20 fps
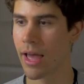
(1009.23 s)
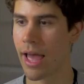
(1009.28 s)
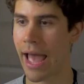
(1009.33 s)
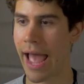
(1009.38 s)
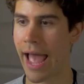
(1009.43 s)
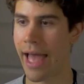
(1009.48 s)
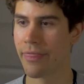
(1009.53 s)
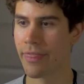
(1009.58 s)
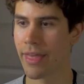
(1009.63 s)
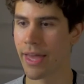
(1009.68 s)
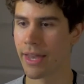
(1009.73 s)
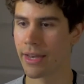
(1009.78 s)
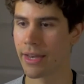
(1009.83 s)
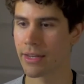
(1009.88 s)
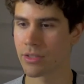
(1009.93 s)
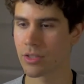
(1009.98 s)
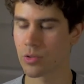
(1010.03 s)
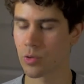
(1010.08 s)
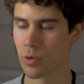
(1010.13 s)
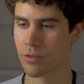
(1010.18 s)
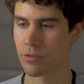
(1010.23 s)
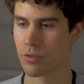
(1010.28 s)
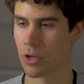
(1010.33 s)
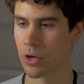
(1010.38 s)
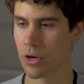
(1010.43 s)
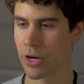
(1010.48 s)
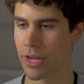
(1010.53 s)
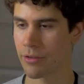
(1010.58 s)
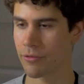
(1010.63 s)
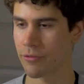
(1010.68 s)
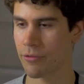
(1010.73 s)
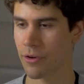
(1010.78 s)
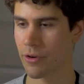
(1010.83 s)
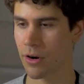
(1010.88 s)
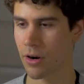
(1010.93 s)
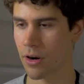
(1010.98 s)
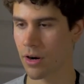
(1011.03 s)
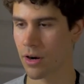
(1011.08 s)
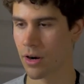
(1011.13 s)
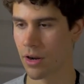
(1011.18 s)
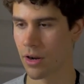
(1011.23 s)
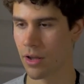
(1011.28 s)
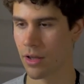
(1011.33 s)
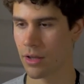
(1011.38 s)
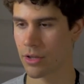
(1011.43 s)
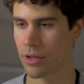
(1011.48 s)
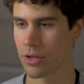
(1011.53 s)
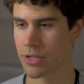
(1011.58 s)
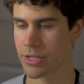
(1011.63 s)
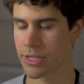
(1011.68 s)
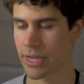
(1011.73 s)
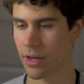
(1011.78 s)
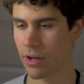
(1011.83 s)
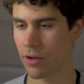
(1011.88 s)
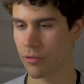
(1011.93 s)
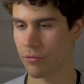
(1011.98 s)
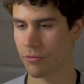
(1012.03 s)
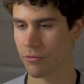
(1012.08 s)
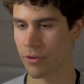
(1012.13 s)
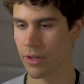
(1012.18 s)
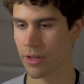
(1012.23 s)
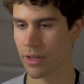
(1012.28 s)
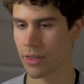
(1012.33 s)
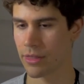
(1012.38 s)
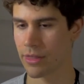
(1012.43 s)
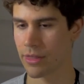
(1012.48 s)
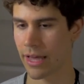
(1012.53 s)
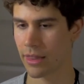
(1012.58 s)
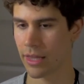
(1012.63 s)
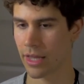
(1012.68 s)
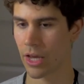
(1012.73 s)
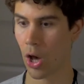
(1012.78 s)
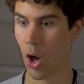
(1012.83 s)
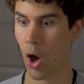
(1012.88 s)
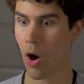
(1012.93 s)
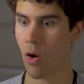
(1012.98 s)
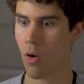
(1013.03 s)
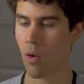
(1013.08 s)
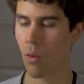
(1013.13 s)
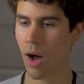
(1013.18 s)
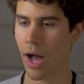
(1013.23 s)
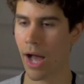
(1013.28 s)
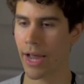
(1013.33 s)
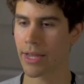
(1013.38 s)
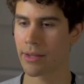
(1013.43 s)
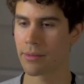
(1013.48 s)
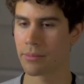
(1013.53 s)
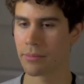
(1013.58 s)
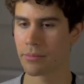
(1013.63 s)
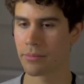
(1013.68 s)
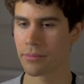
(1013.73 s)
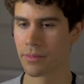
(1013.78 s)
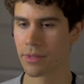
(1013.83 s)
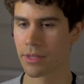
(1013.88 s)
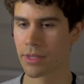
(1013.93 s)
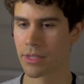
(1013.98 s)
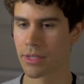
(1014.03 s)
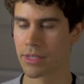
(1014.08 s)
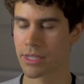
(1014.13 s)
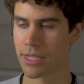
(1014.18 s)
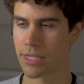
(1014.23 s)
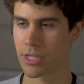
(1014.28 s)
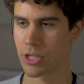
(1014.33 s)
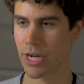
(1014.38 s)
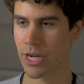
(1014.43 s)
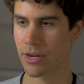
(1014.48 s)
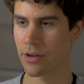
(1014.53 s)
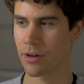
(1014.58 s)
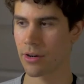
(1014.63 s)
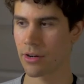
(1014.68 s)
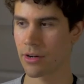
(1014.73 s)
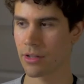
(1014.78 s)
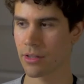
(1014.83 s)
and then sort of learning for yourself that like, oh, I am cisgendered.